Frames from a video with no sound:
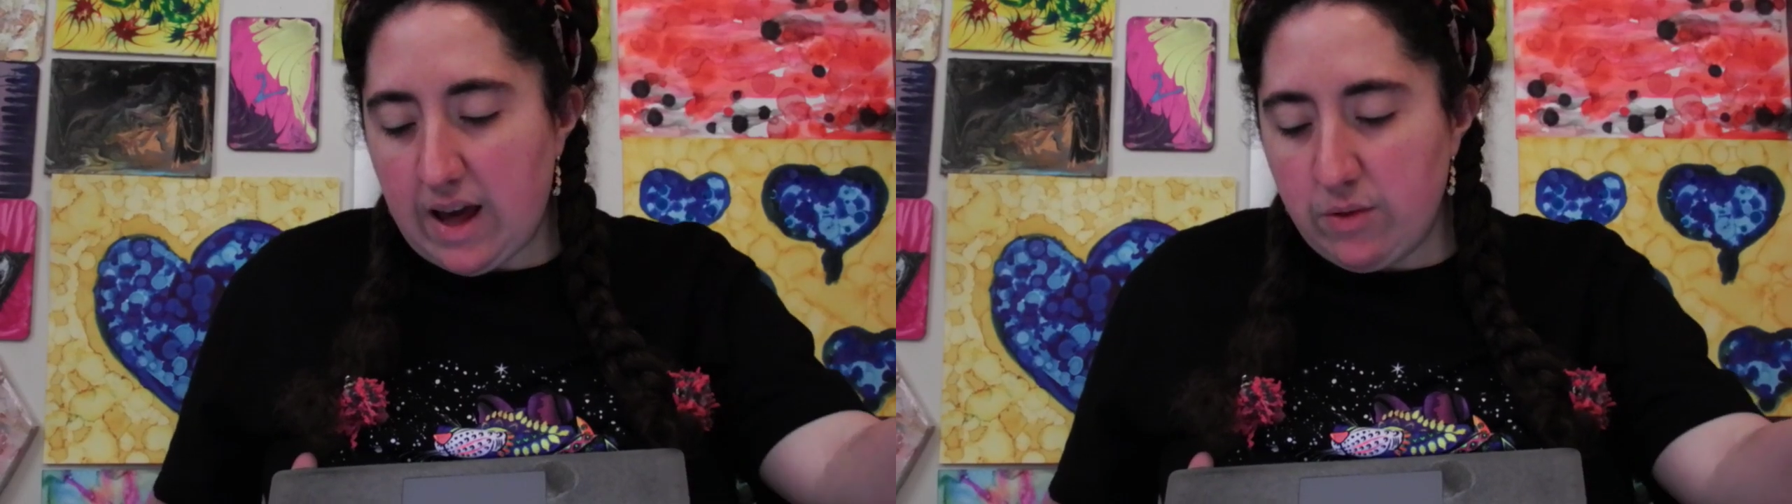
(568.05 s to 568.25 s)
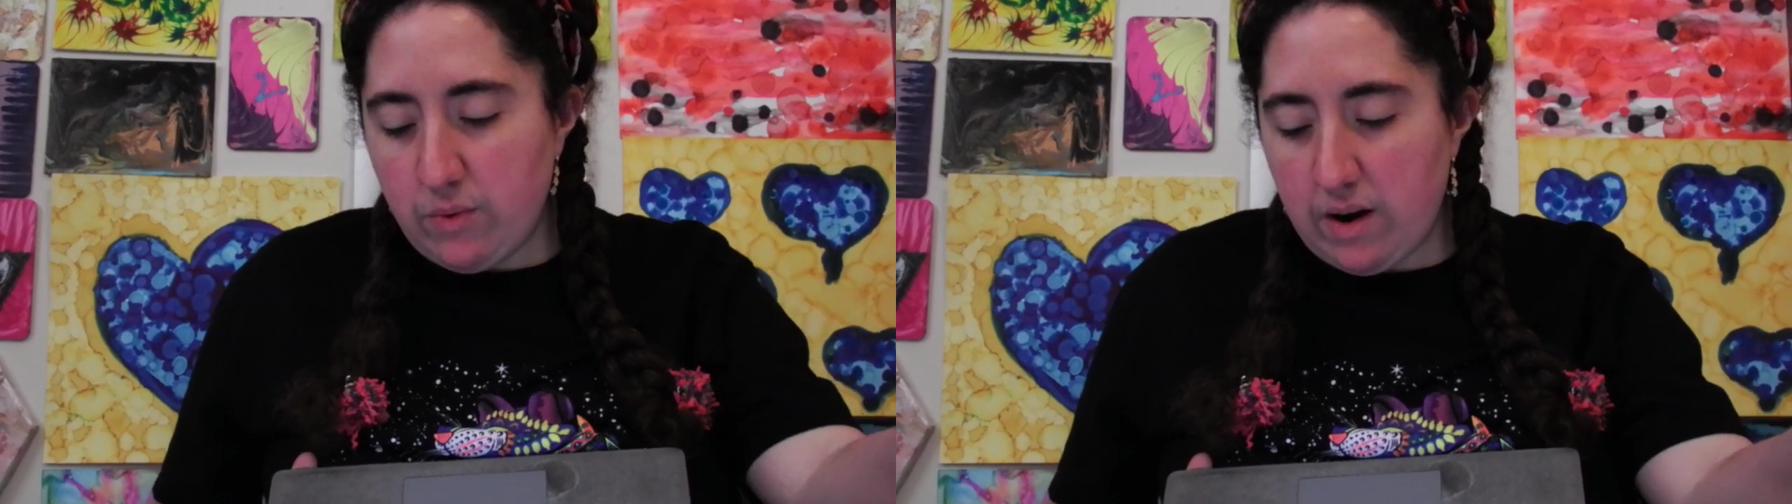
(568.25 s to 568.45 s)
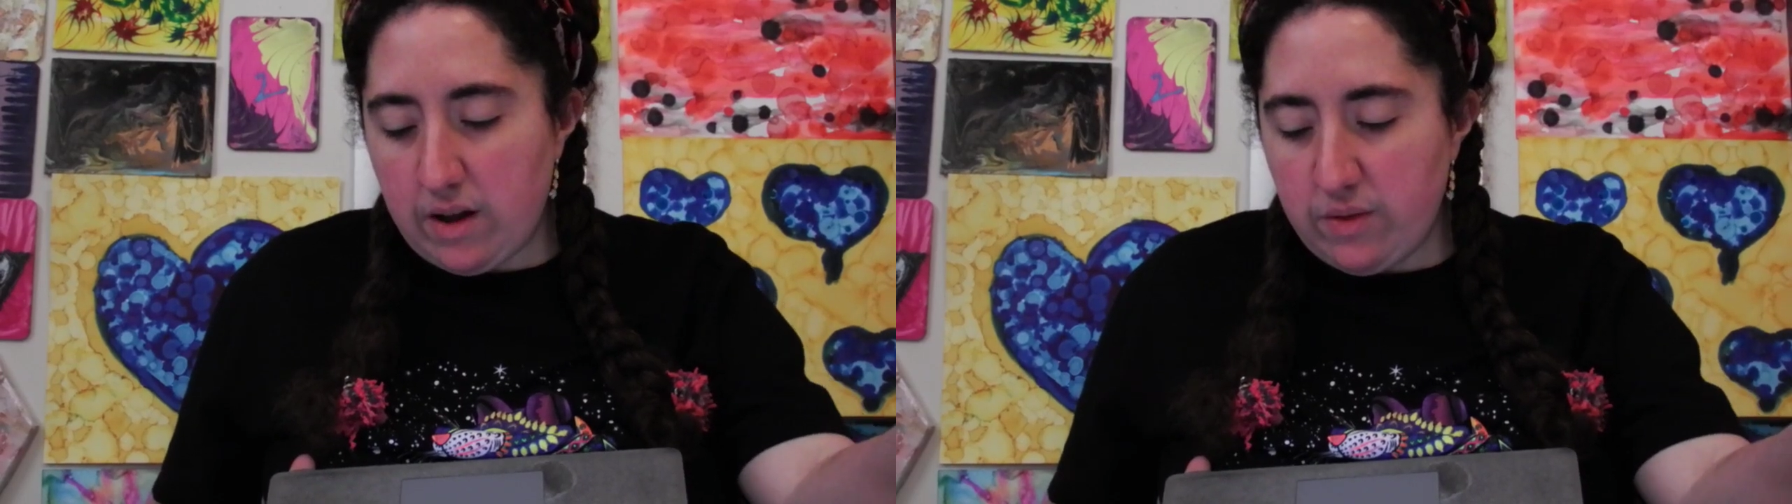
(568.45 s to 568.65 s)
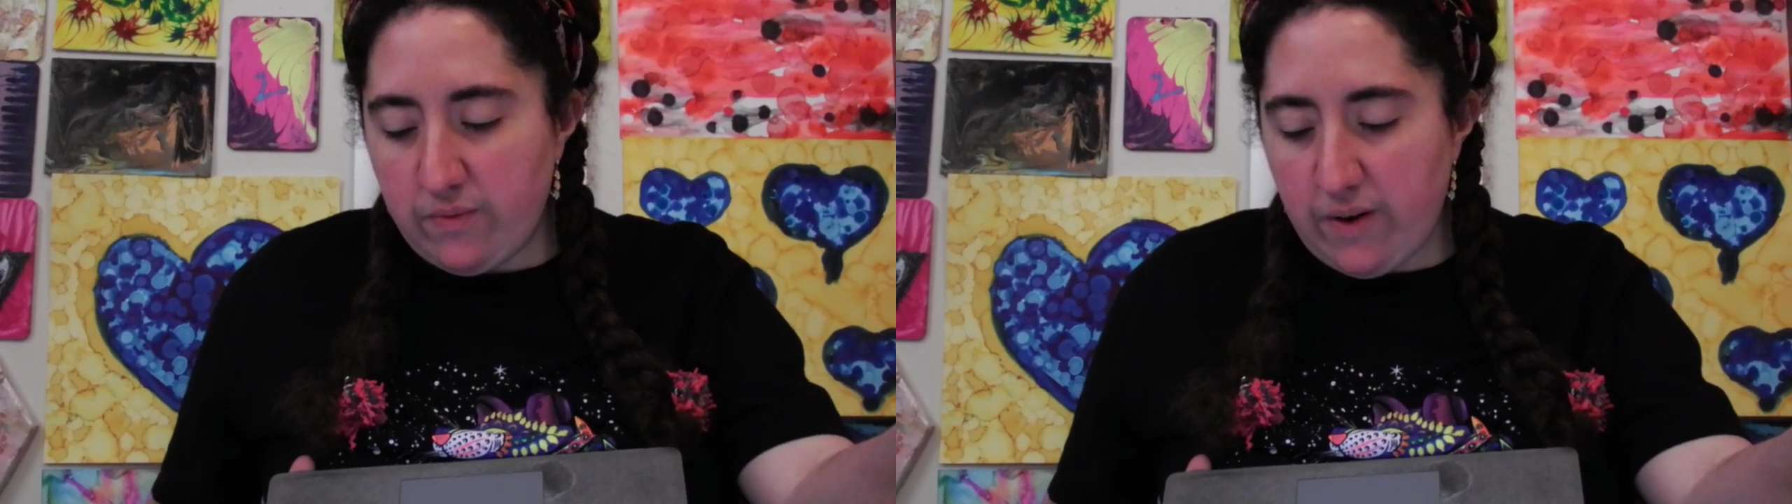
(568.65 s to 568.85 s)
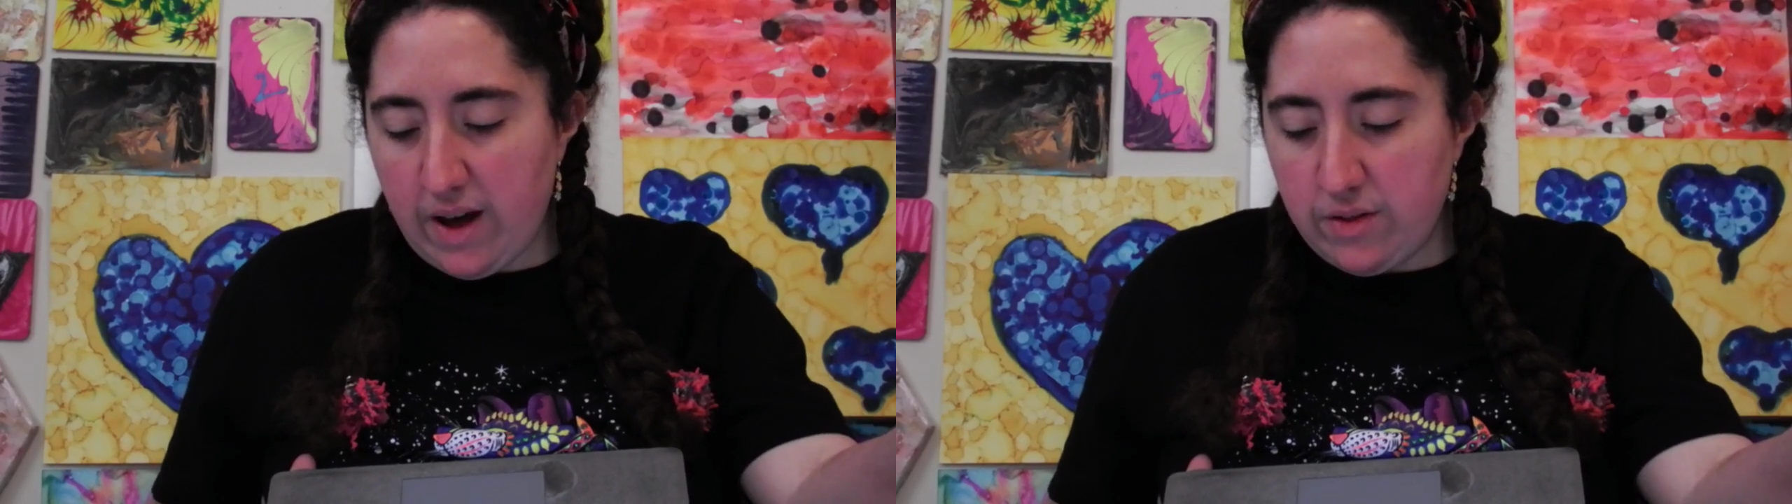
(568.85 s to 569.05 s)
as well as
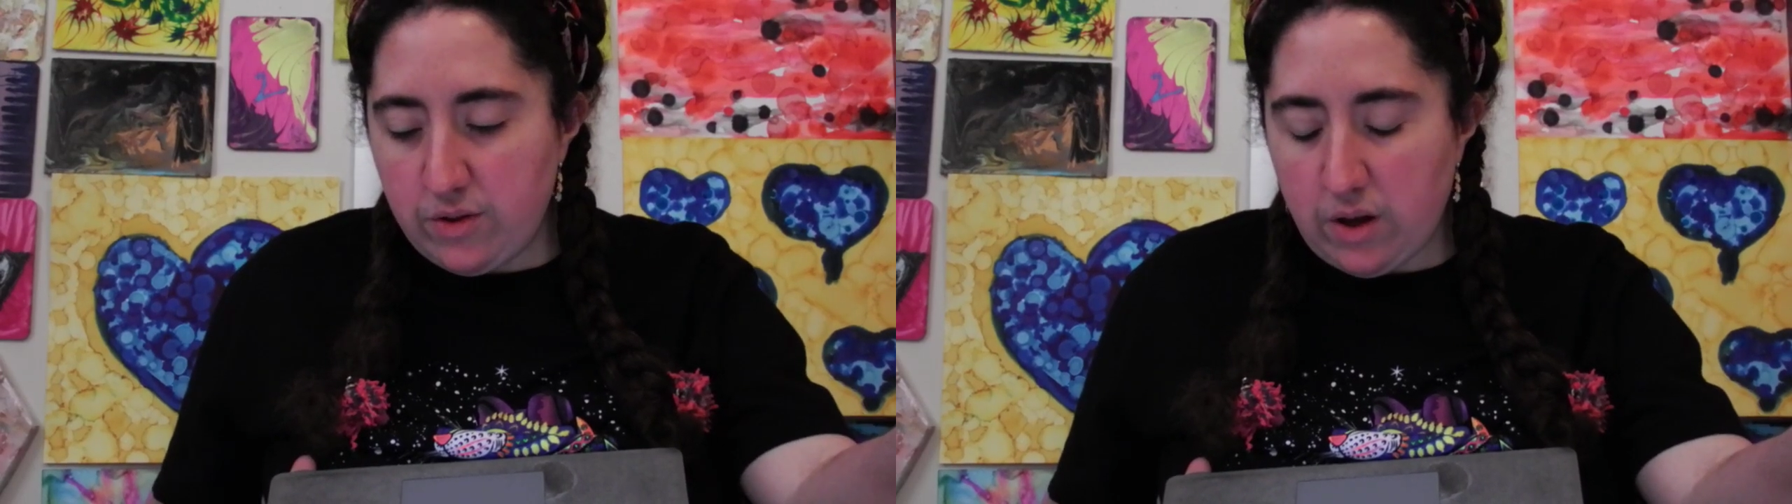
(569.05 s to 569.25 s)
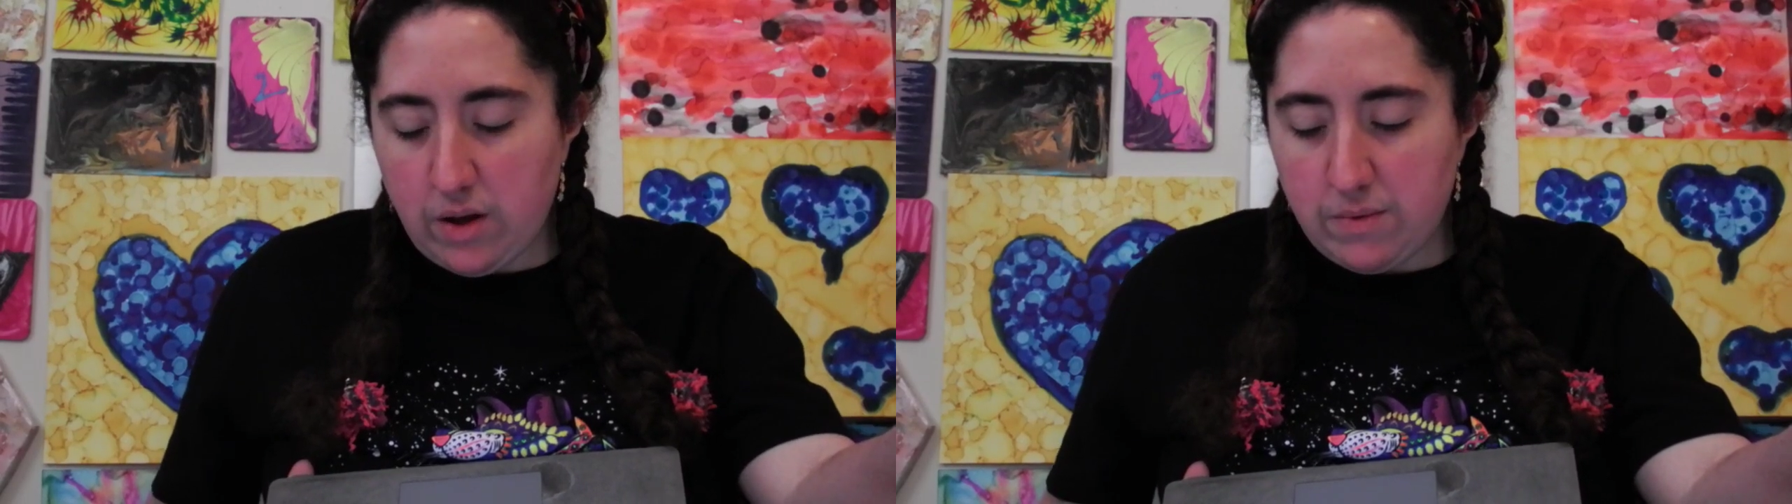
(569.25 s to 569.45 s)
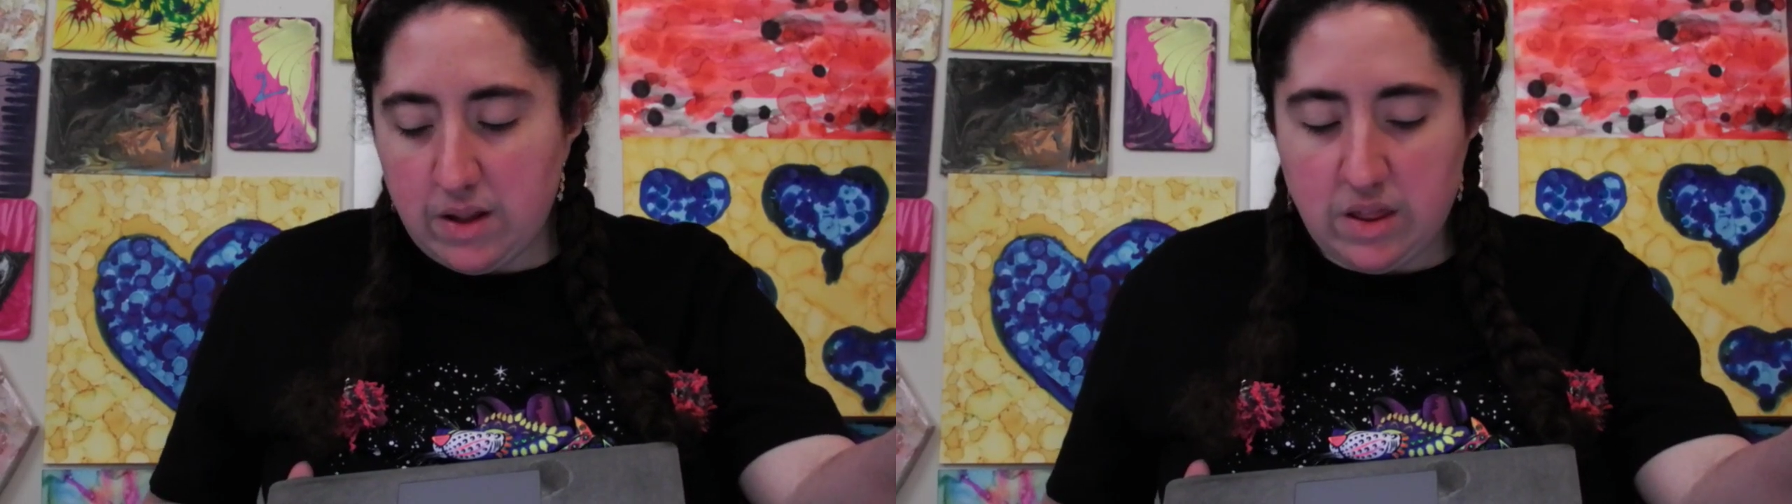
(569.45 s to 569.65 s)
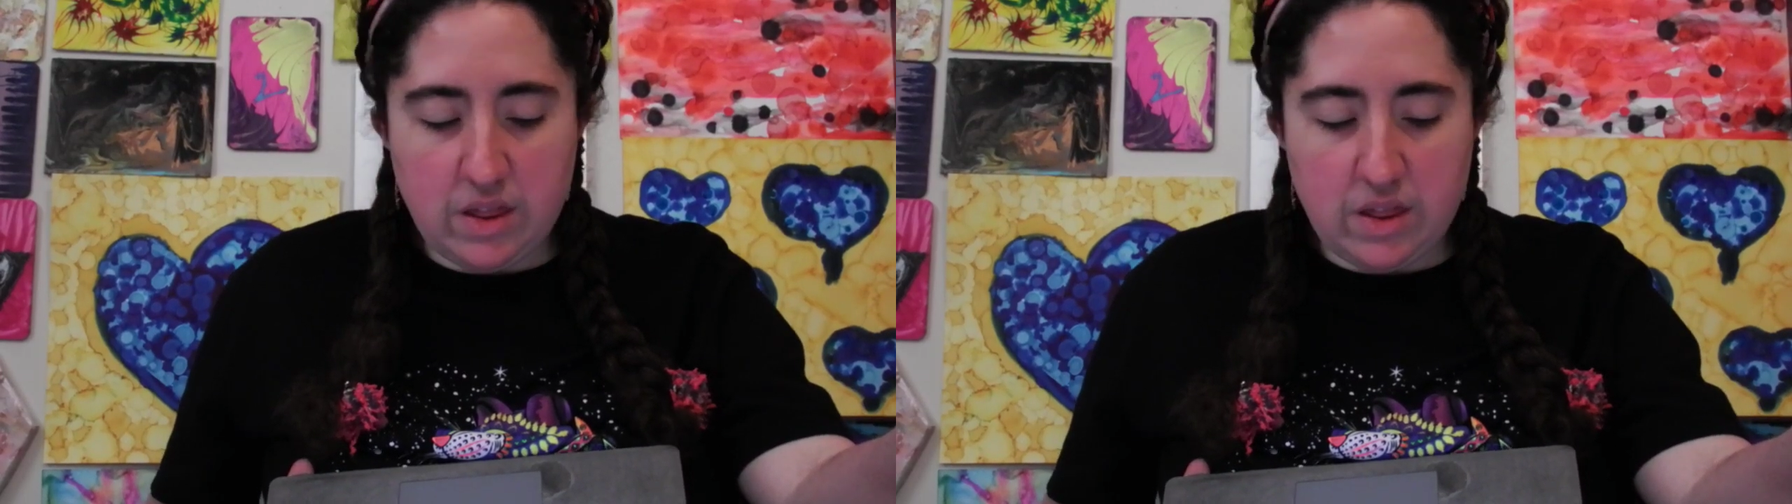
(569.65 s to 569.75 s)
funds to help them